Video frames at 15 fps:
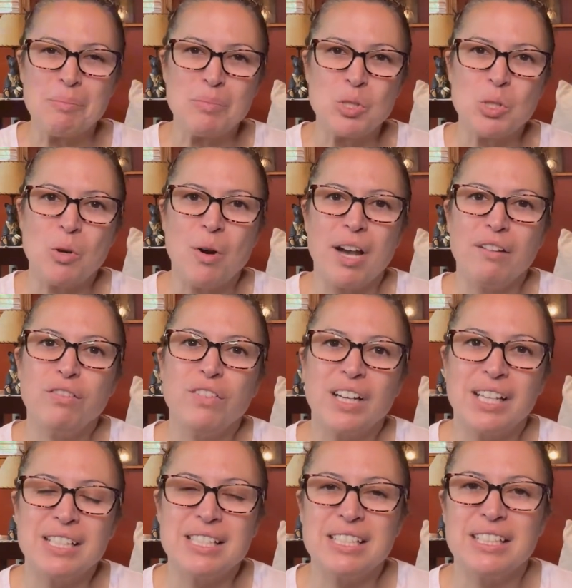So I
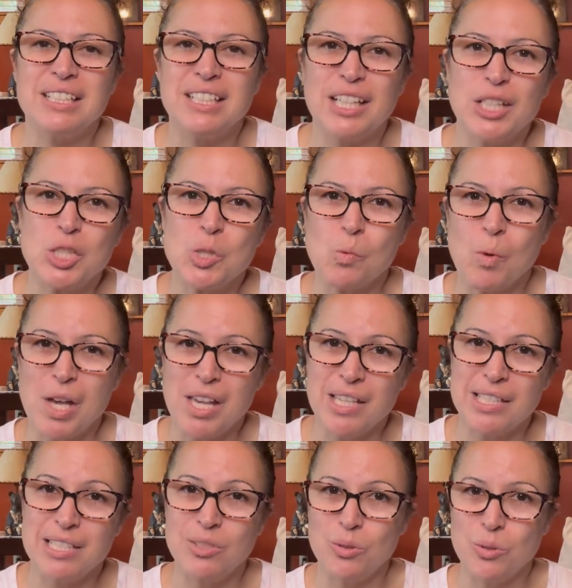find it a nice
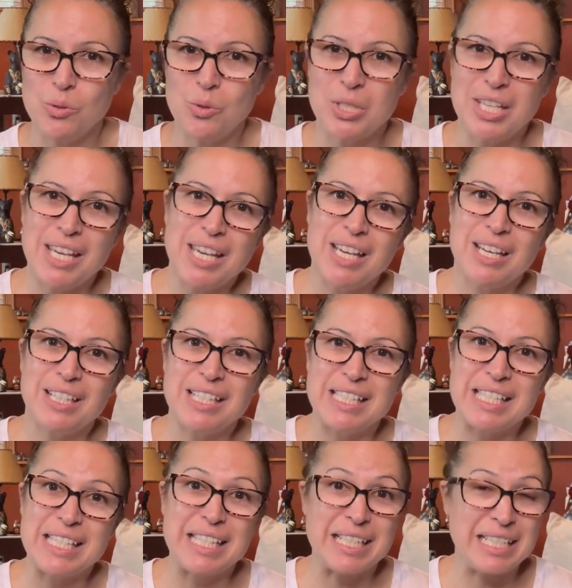way to take a
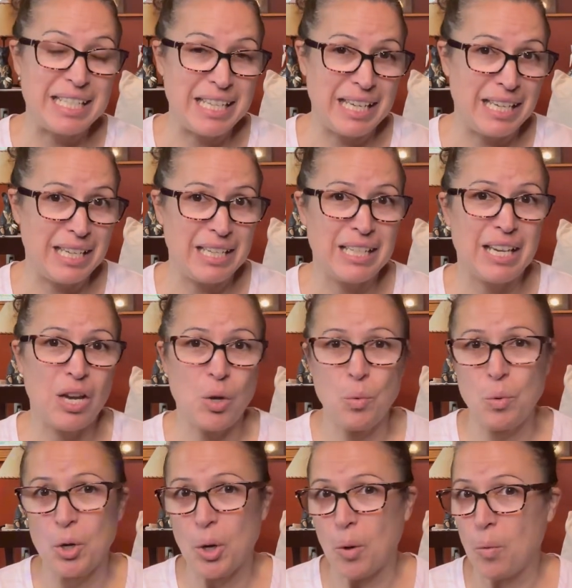sick day at
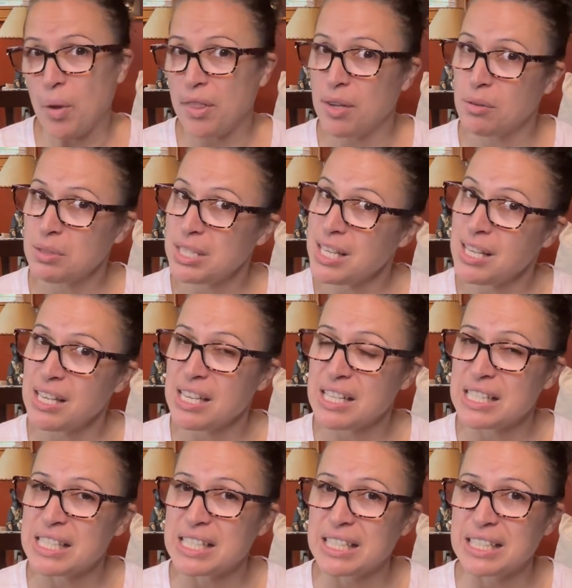work without taking
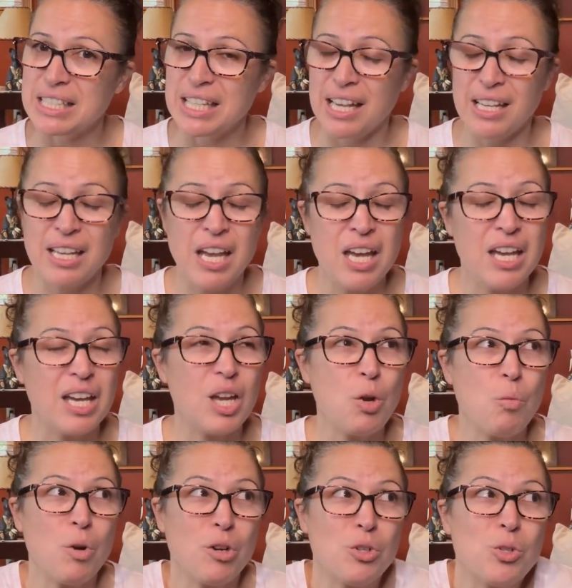a sick day. It
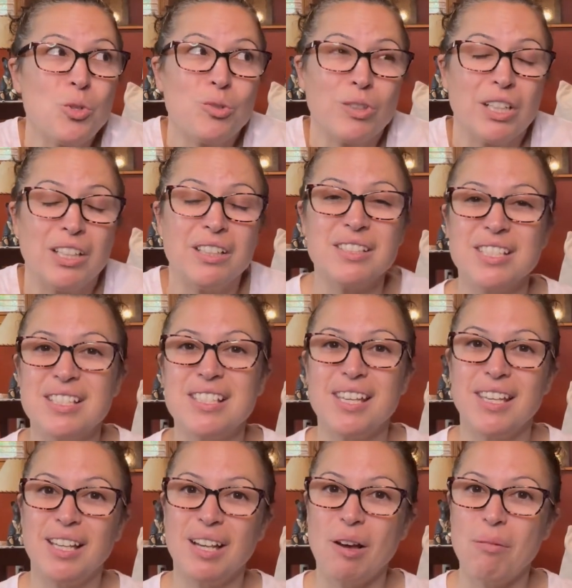works great to
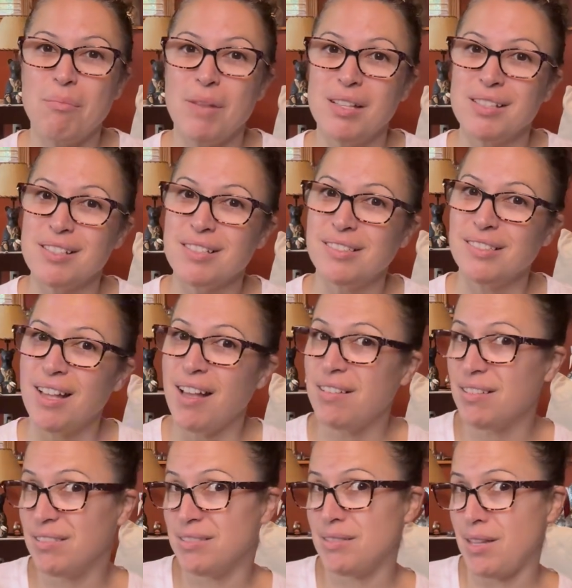take a mental
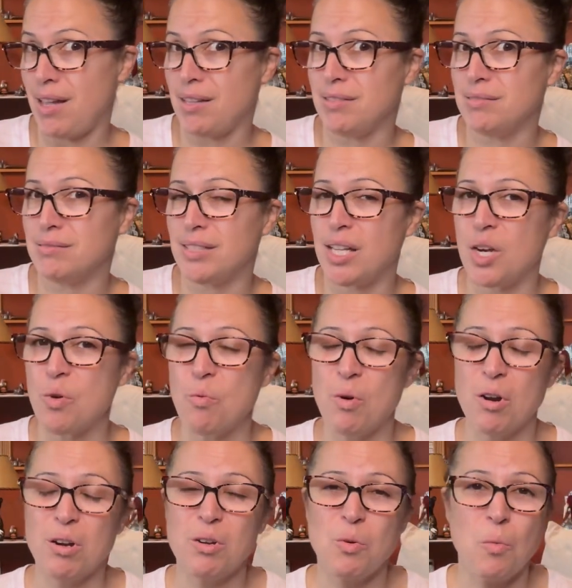health day at
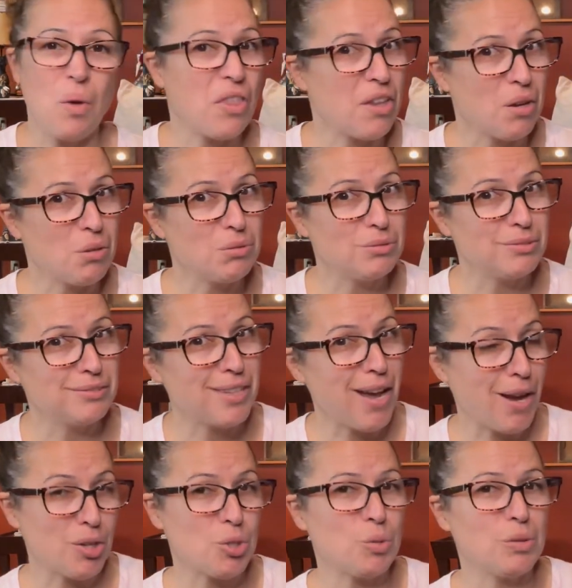work without
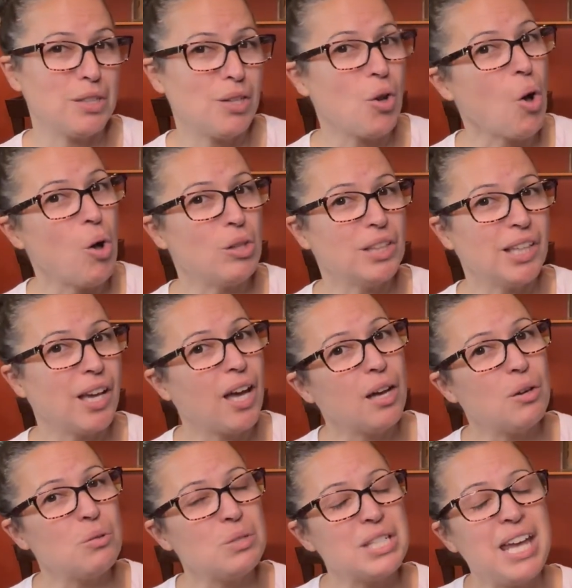actually calling
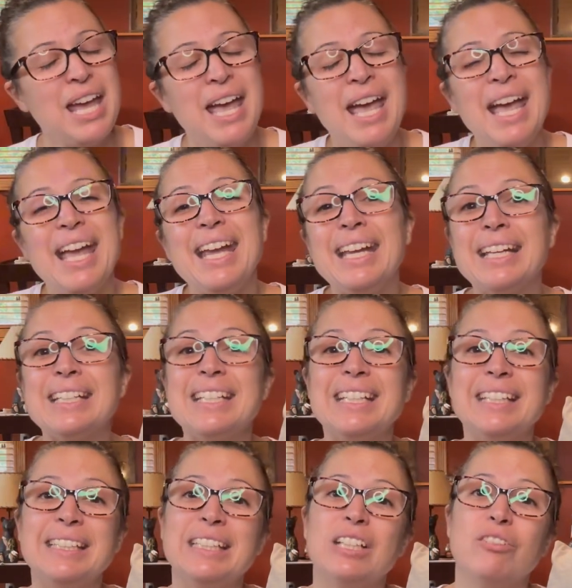out. And
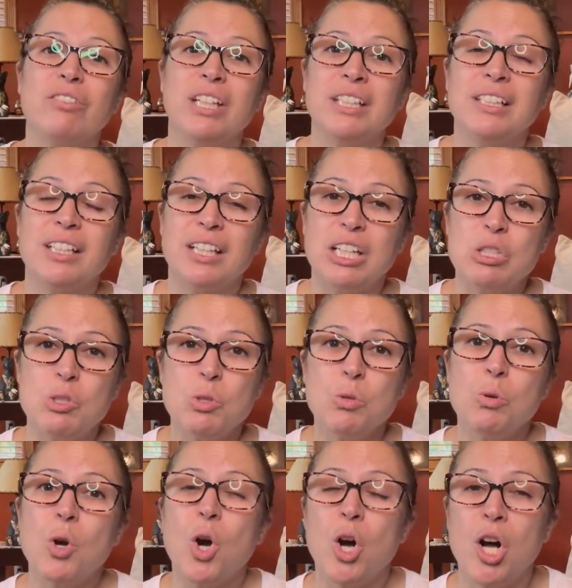in the event that I do
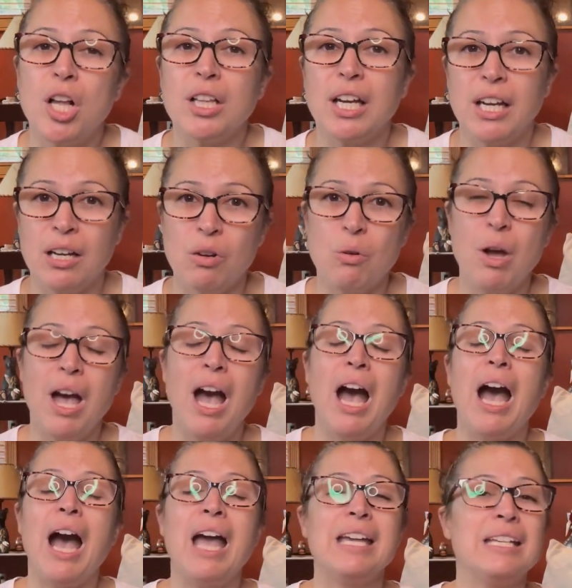call out,
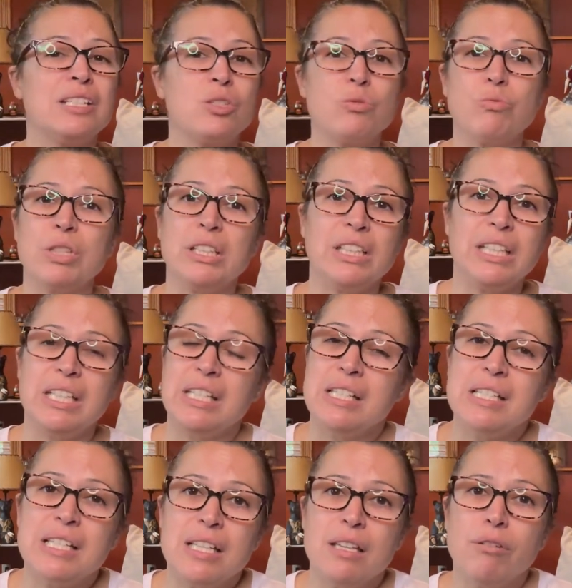it's really
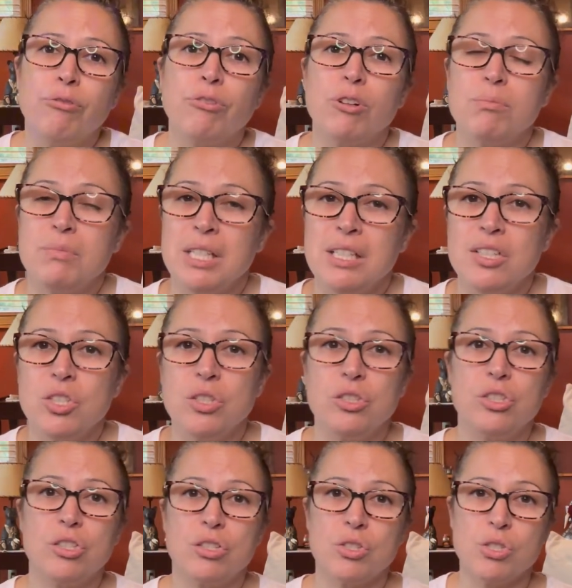easy for me to
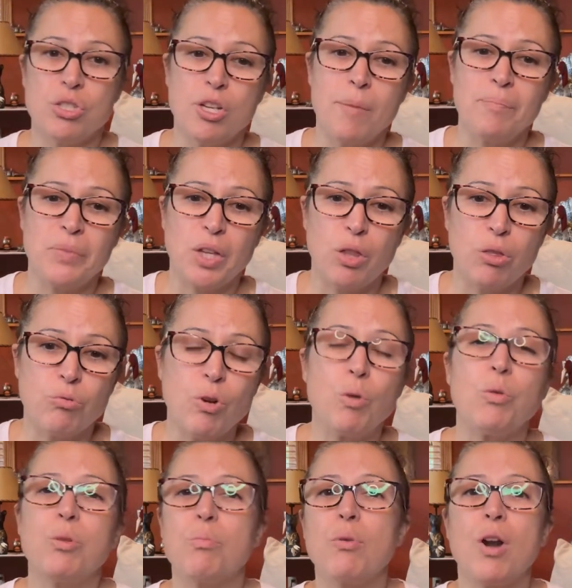just throw
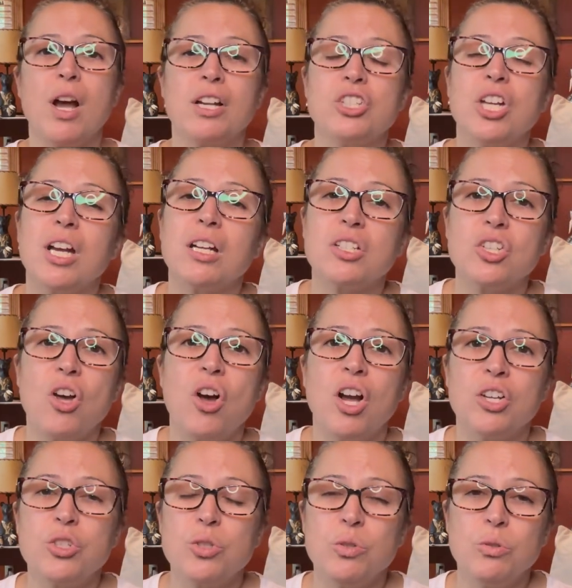the project
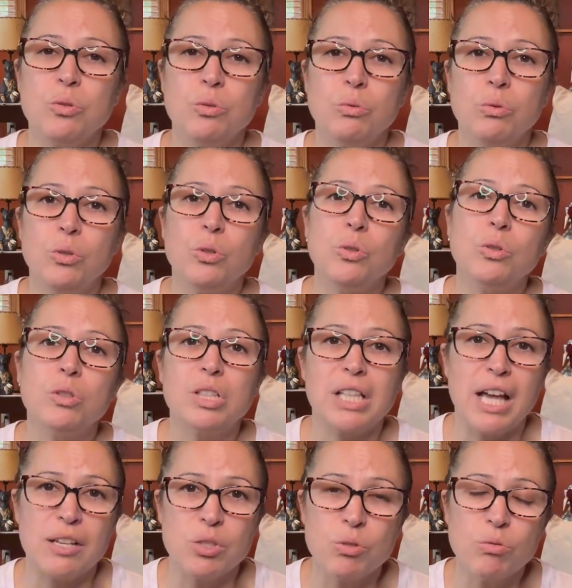onto Google
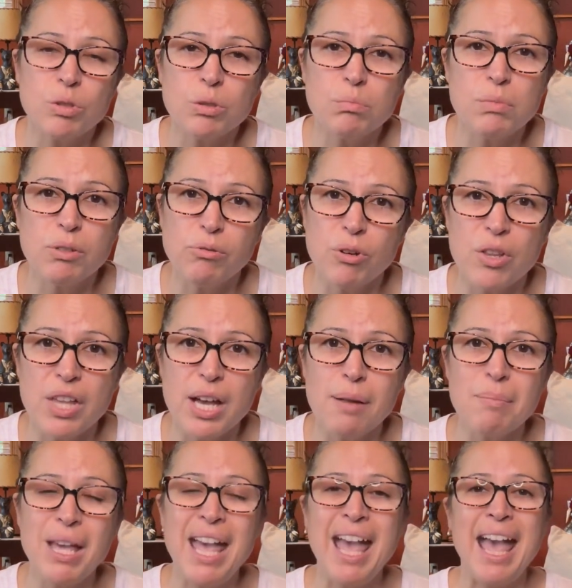Classroom for
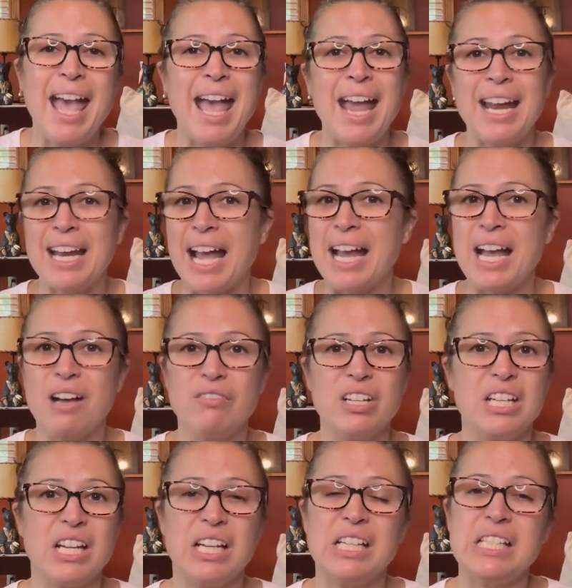them. And I have a
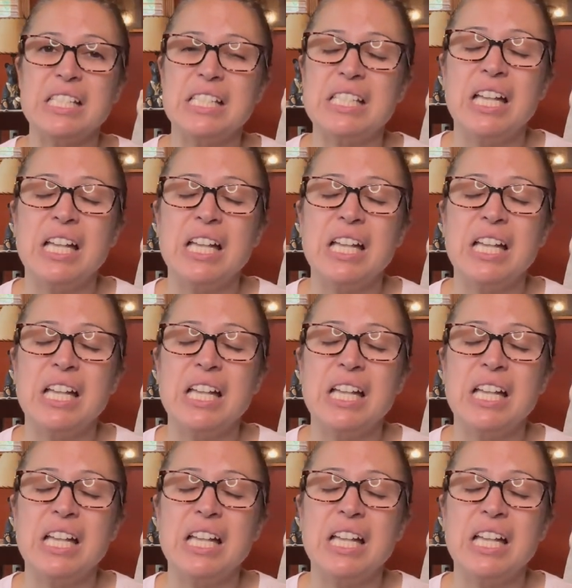nice,